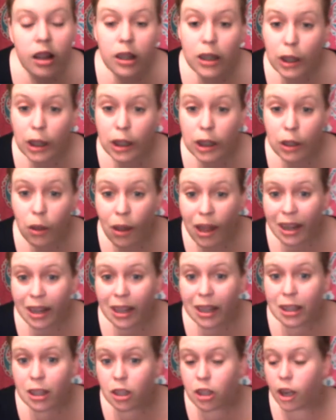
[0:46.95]
So let's go ahead and
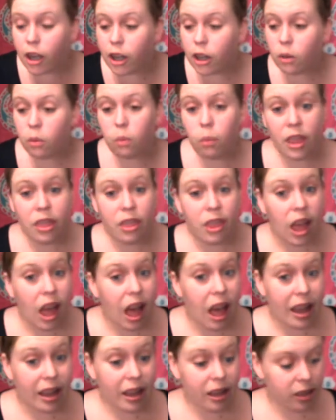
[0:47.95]
get started with
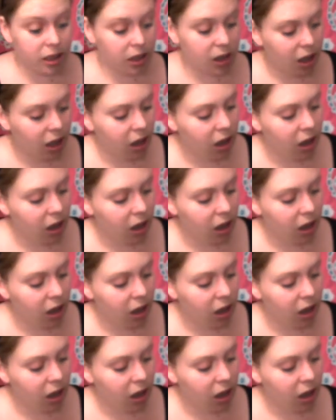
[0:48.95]
eyes.